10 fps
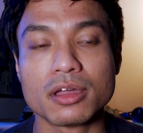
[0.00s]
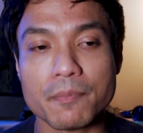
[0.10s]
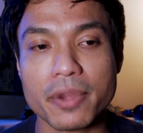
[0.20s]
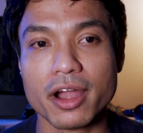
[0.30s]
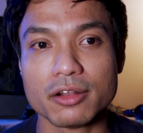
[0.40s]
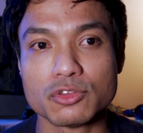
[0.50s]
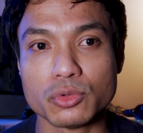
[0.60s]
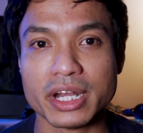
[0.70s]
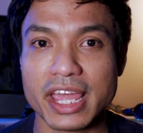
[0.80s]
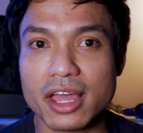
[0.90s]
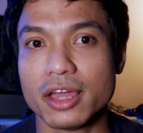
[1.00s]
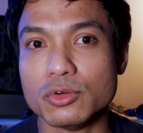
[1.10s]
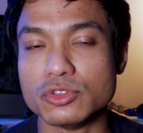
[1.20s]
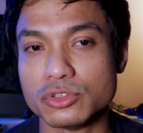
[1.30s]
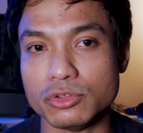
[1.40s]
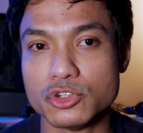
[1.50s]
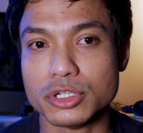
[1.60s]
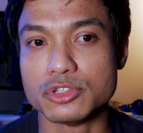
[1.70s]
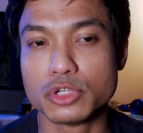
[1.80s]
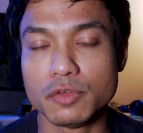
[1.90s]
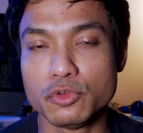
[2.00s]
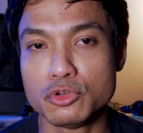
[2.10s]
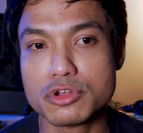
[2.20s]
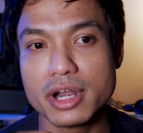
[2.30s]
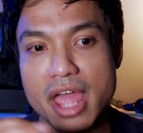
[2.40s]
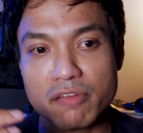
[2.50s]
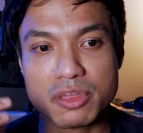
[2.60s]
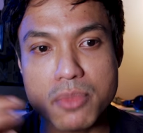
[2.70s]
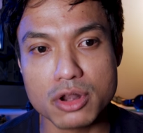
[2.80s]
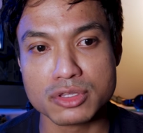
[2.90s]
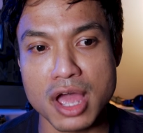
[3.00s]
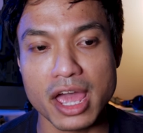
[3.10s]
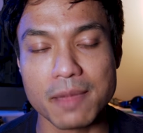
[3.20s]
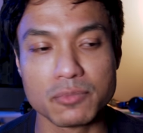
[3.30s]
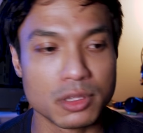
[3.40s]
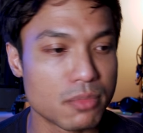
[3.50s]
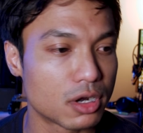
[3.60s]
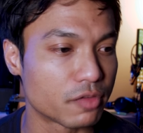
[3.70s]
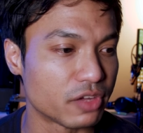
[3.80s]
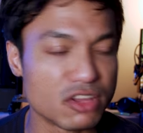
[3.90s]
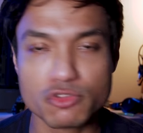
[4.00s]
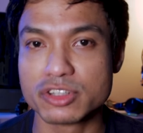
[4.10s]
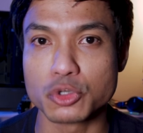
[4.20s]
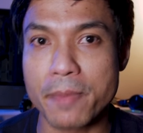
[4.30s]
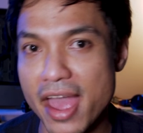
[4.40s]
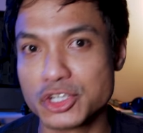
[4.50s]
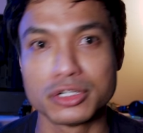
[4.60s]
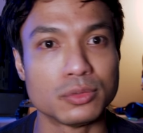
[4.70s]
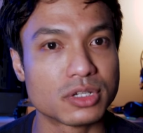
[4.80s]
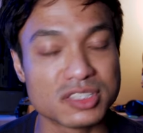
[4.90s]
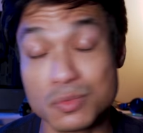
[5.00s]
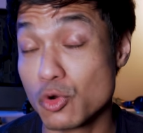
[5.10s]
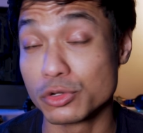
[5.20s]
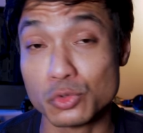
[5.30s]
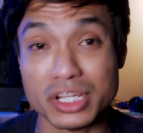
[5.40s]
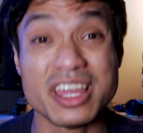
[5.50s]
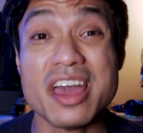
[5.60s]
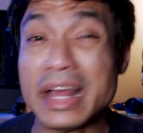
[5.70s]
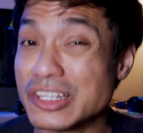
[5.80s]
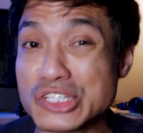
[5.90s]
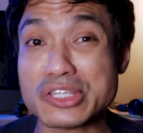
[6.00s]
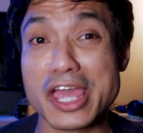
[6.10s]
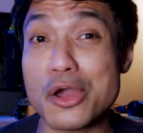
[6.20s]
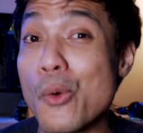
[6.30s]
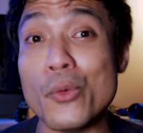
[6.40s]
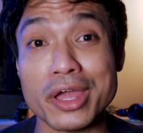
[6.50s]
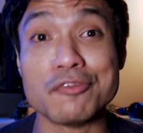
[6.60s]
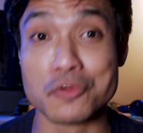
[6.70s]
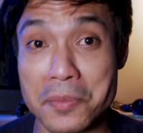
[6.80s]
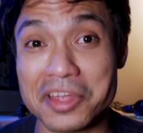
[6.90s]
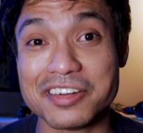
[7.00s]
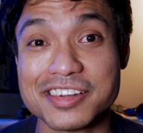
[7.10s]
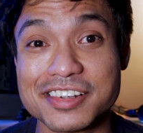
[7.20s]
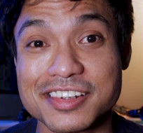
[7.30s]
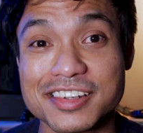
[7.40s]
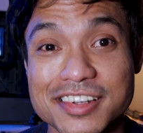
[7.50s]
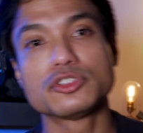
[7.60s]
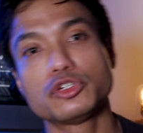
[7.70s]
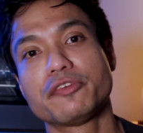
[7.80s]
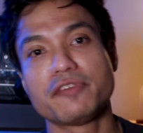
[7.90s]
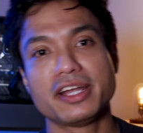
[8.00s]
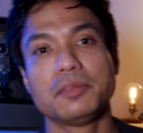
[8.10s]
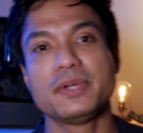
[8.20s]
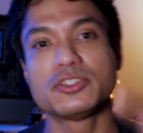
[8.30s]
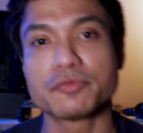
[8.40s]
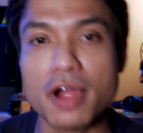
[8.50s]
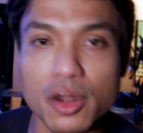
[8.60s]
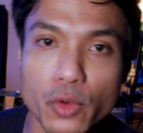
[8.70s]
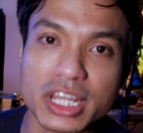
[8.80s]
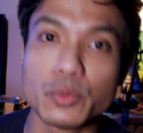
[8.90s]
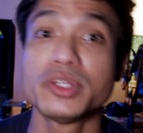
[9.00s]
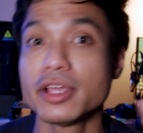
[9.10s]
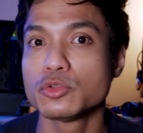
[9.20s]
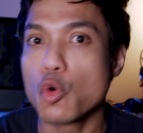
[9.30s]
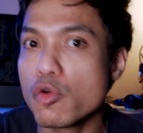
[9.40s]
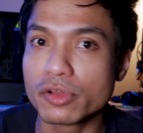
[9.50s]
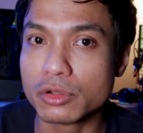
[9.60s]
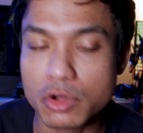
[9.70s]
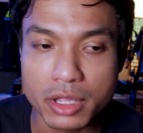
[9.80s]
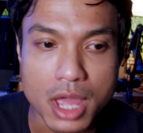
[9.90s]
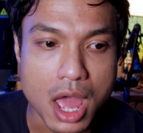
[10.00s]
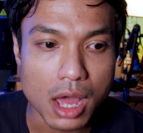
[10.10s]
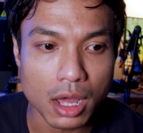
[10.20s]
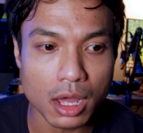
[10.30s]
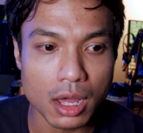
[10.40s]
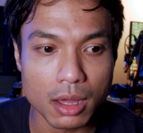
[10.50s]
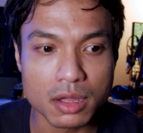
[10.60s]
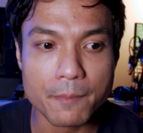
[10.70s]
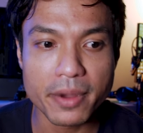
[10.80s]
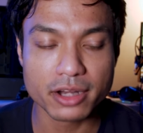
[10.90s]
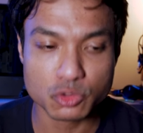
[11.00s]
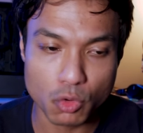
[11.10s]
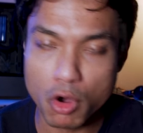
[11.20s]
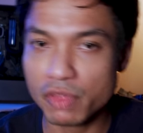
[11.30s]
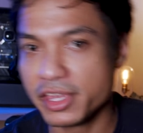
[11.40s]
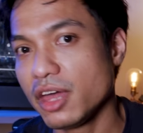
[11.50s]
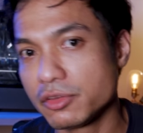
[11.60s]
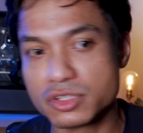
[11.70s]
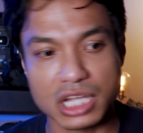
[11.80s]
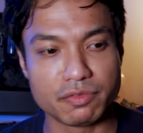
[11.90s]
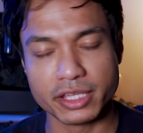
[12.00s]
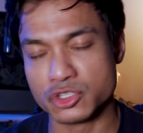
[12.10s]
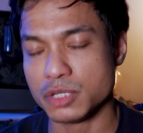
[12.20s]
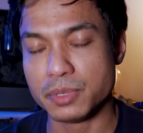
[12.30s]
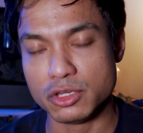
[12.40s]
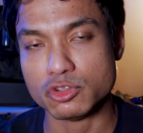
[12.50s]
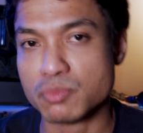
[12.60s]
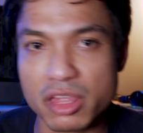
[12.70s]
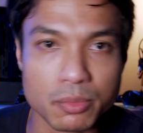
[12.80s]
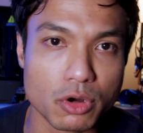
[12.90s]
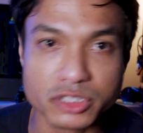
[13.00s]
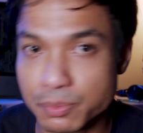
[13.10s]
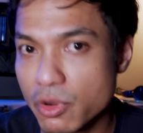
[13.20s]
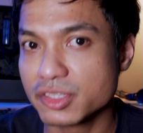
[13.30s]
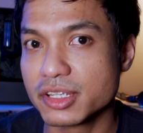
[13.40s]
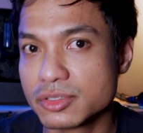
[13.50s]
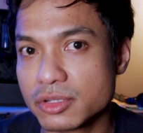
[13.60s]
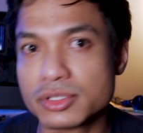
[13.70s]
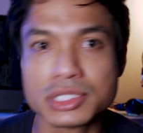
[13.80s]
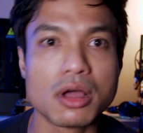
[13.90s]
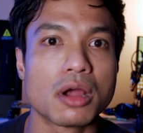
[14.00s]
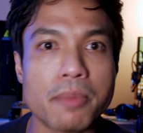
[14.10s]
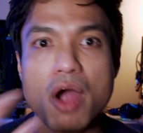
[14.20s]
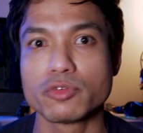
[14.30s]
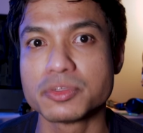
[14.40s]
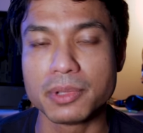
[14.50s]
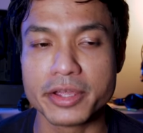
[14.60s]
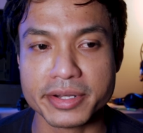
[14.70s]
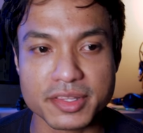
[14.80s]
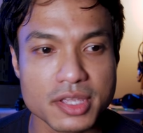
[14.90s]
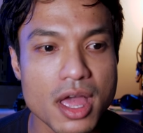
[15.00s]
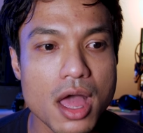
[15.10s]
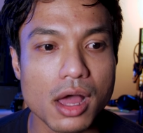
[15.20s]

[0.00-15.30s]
compared to an AIO solution. So if you do not have the amount of time, the amount of interest or passion in custom water cooling, stay away from it. So the final piece of hardware that we tend to overlook compared to all the other stuff like GPUs, motherboards, and processors are power supply units.